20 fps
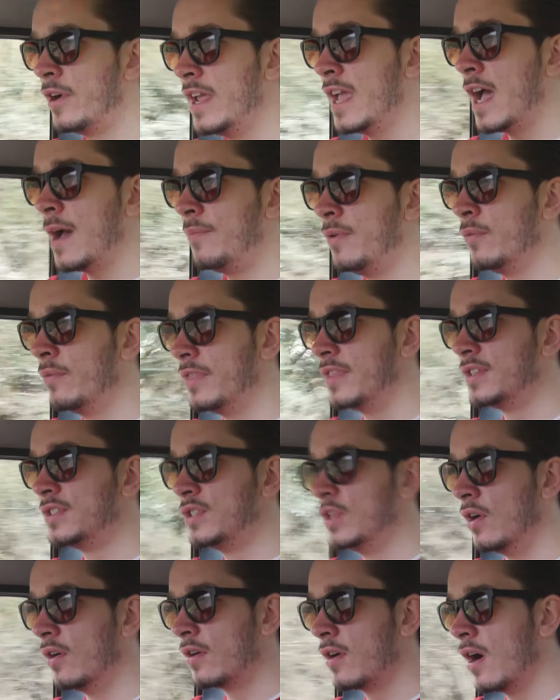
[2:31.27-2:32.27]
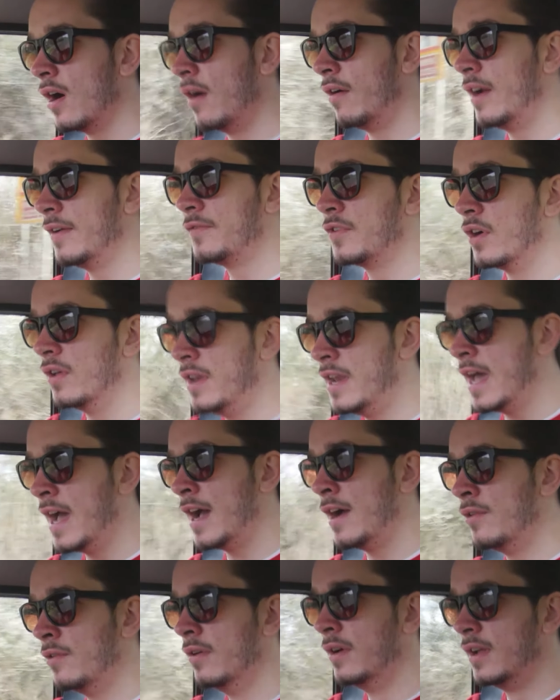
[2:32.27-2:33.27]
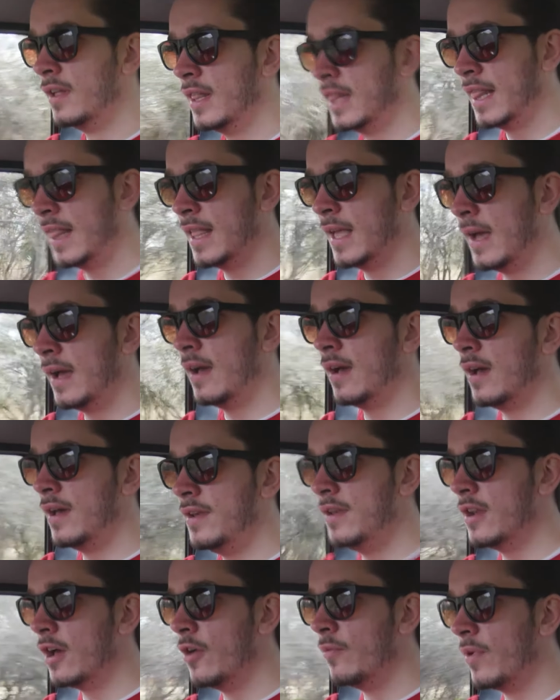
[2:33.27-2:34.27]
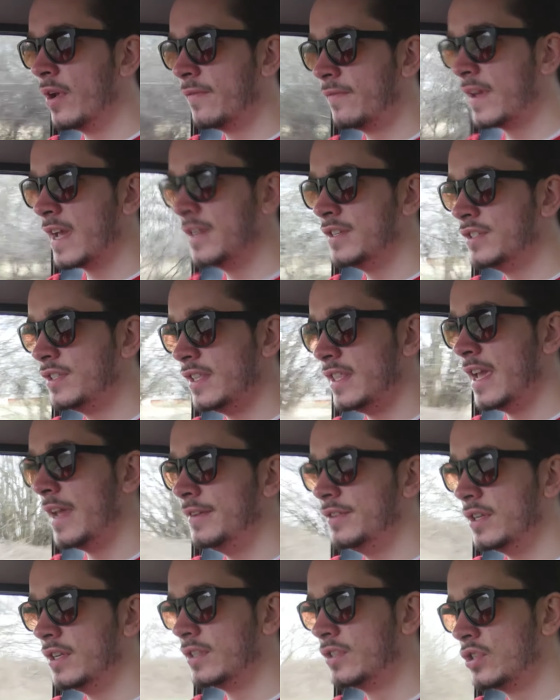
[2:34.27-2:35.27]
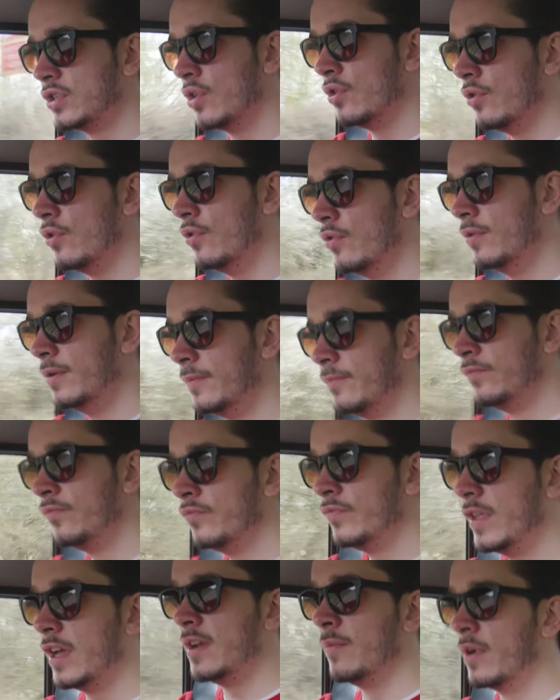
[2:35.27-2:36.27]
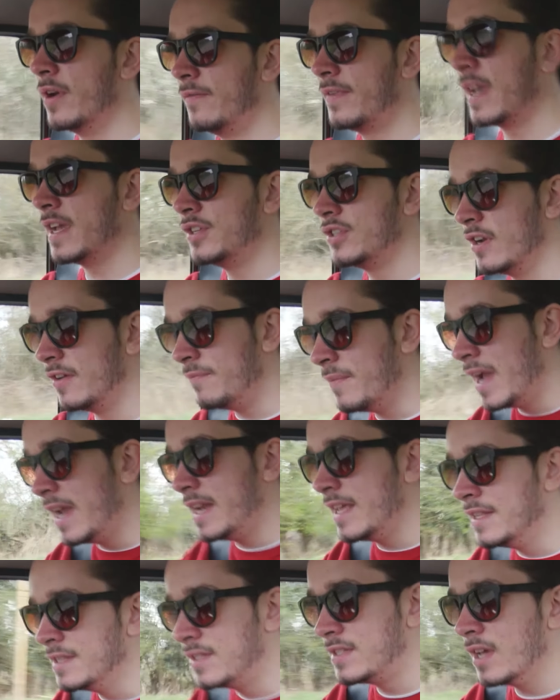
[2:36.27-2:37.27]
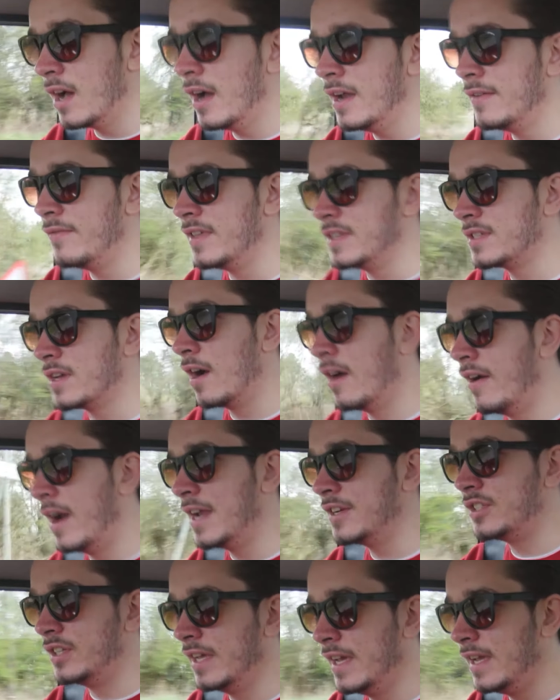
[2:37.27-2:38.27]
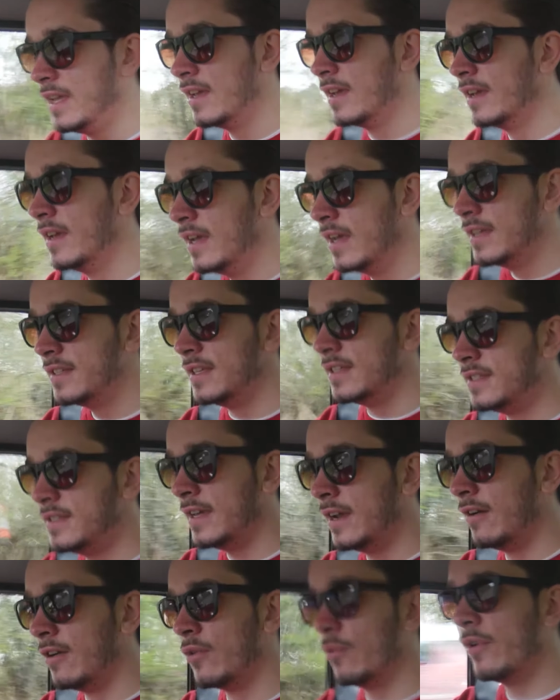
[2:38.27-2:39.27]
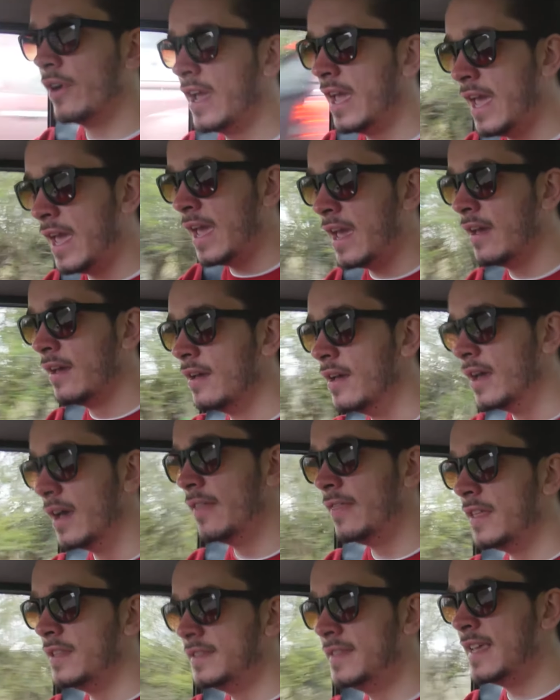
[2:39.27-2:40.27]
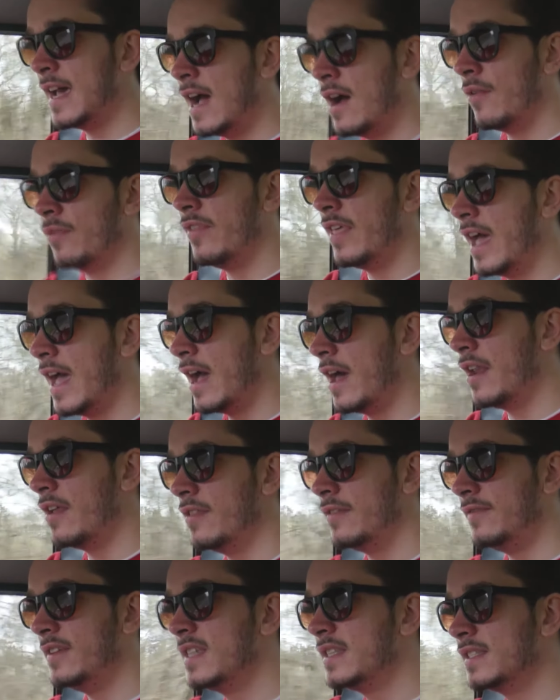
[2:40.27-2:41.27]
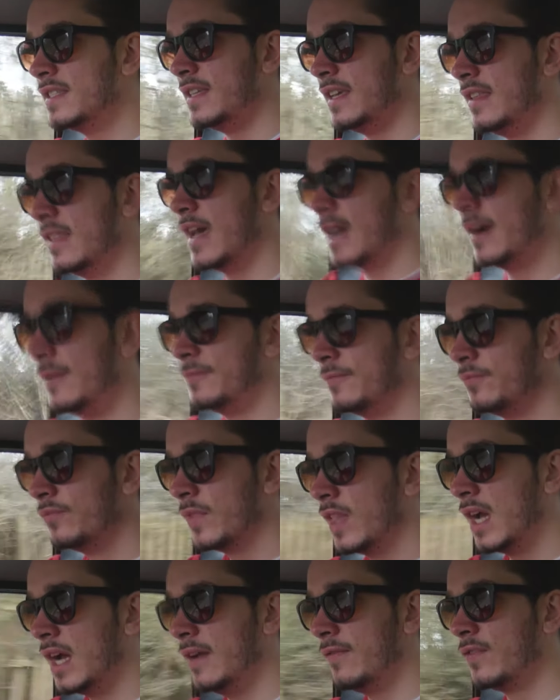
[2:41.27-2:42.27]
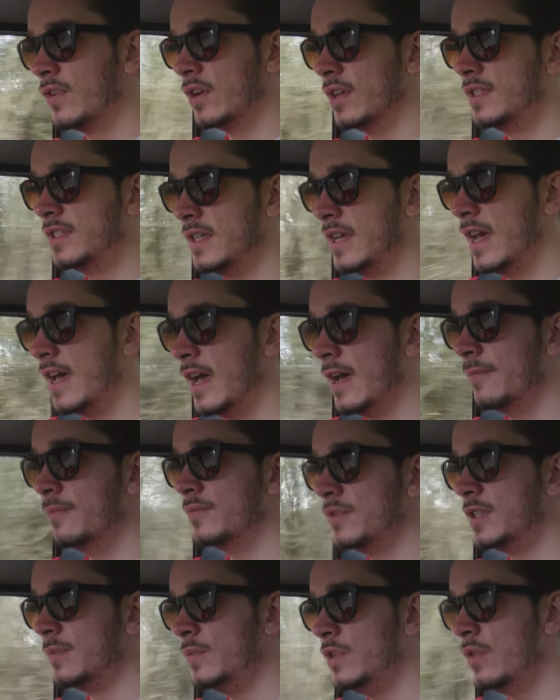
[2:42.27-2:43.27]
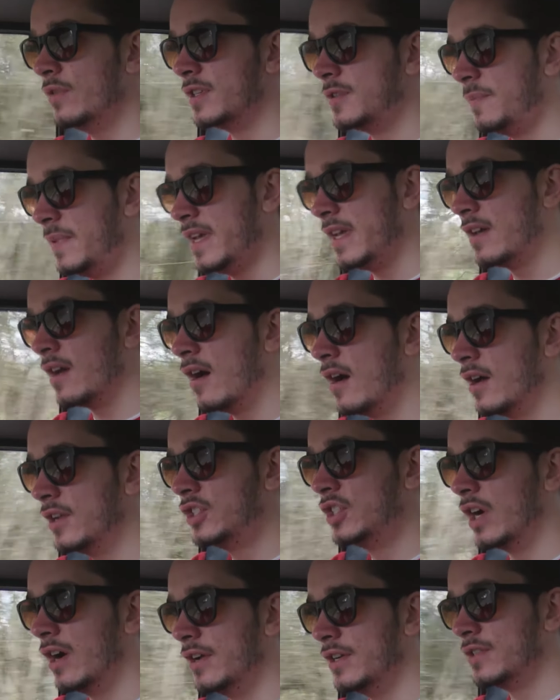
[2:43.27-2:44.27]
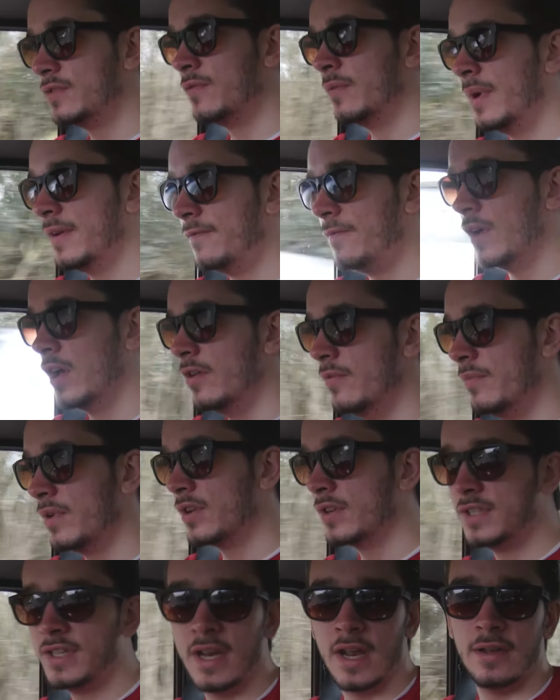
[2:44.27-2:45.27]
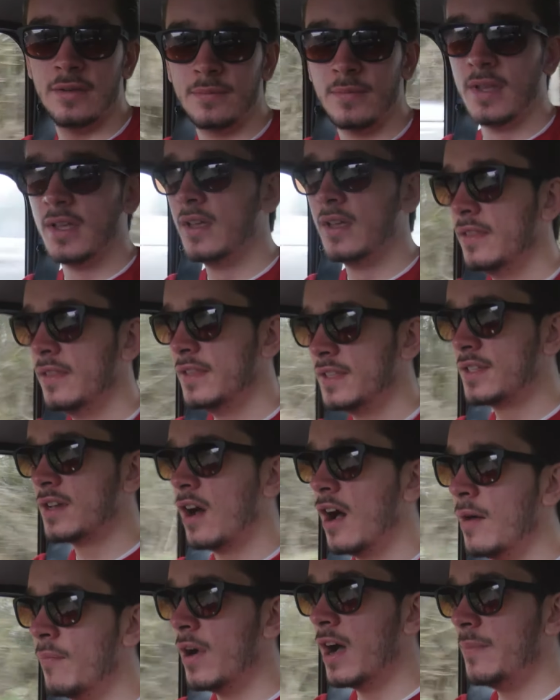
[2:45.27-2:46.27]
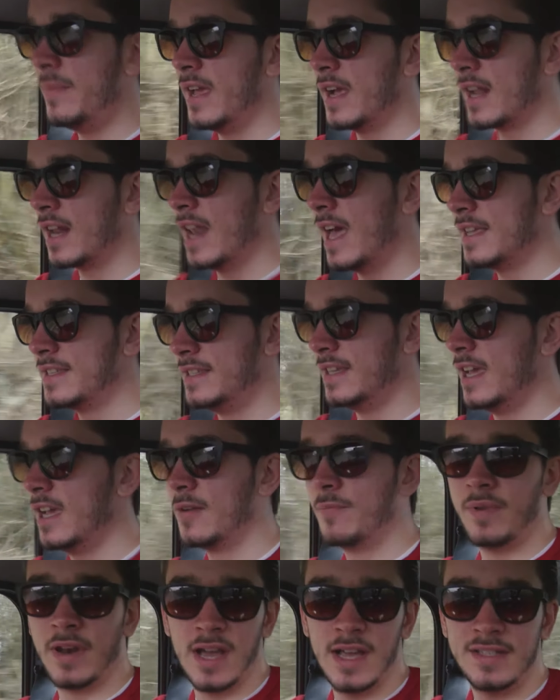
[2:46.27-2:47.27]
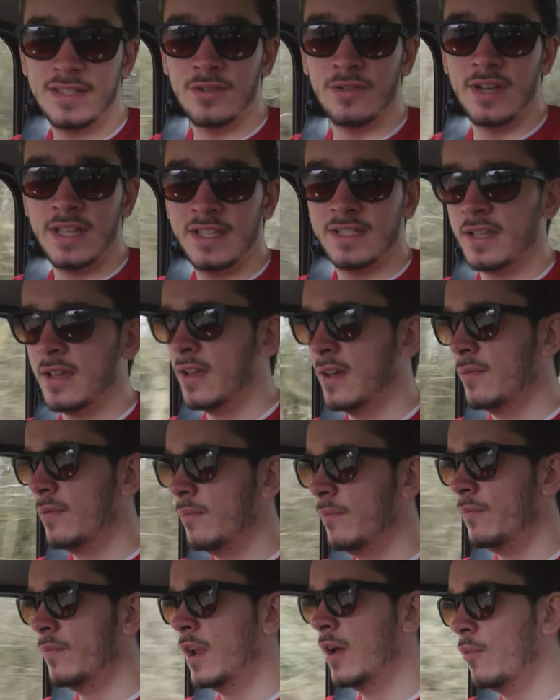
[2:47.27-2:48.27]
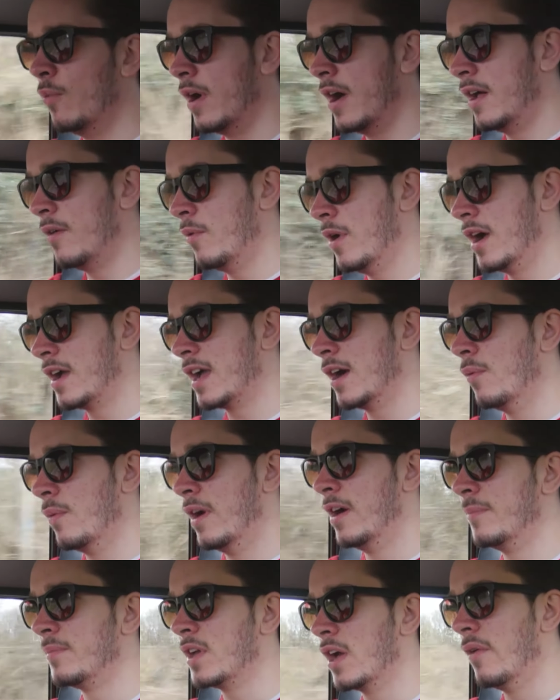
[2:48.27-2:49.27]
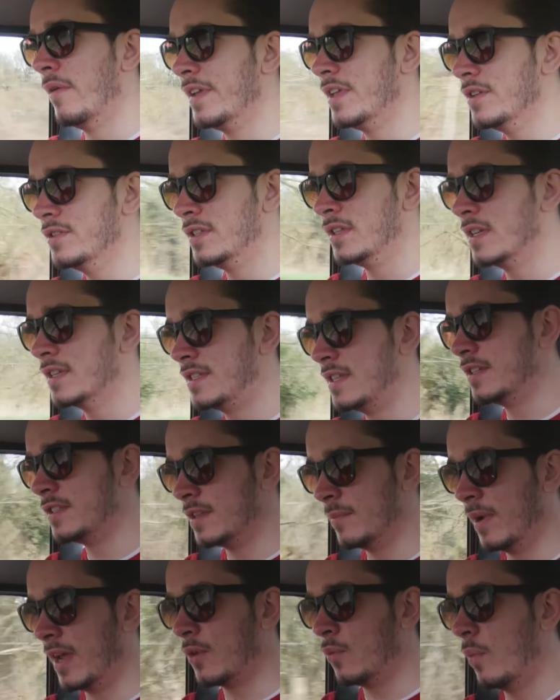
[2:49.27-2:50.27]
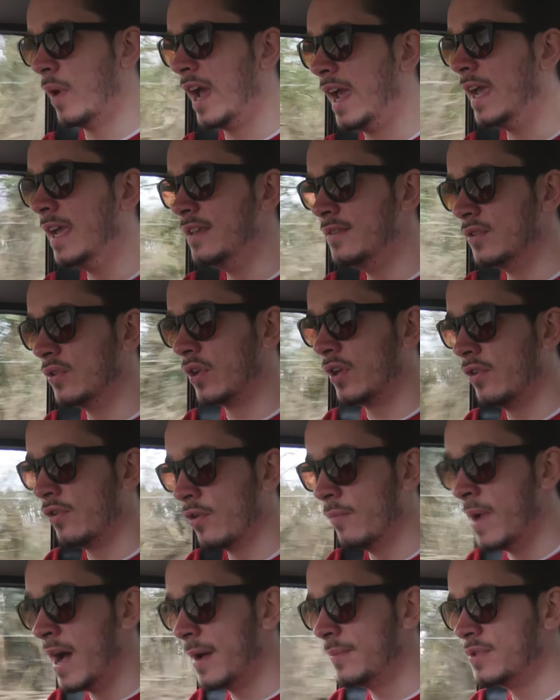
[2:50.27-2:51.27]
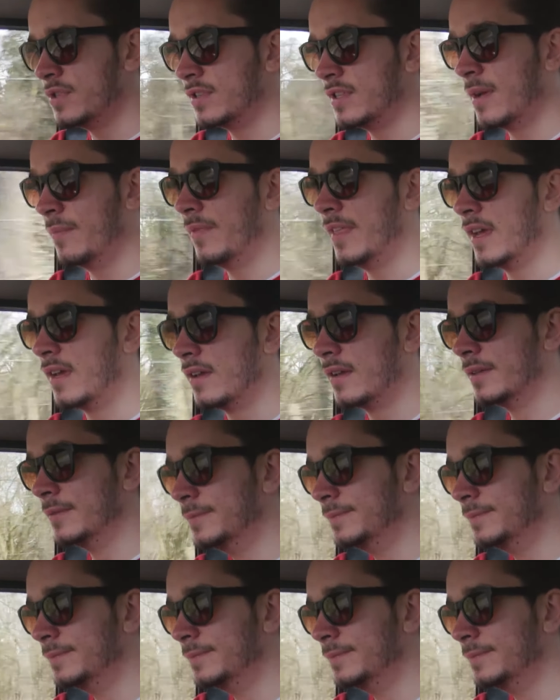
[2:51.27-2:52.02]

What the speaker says: Pretty happy with the stock car I've got now. No modifications to the engine at all. The only modification I've made inside of this car actually is the steering wheel here, and down there, I don't know if you can see that, I've got some USB card chargers for my phone, because you know, this car might be a classic, but I still need to work out where I'm going using a system like Waze or Google Maps or something.